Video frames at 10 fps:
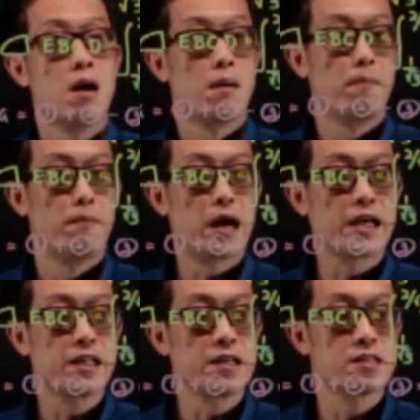
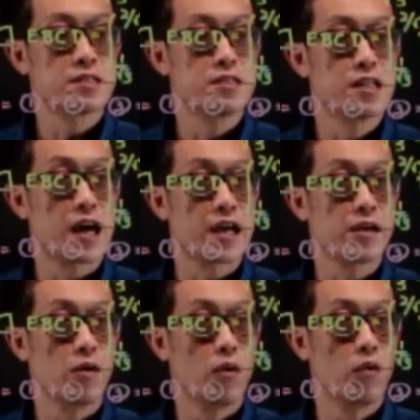minus
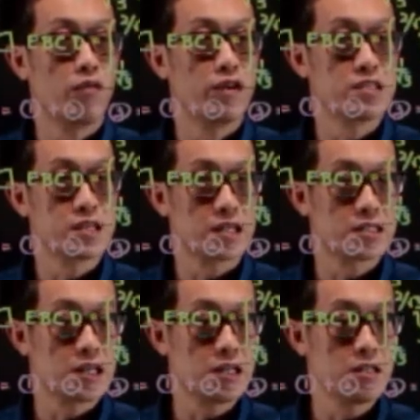9 over
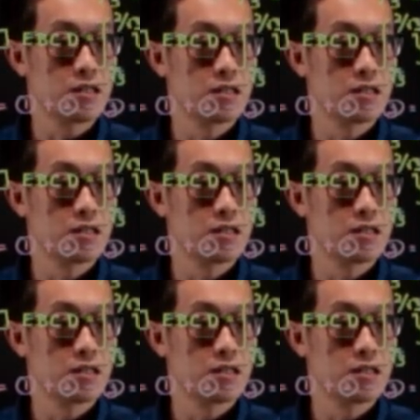16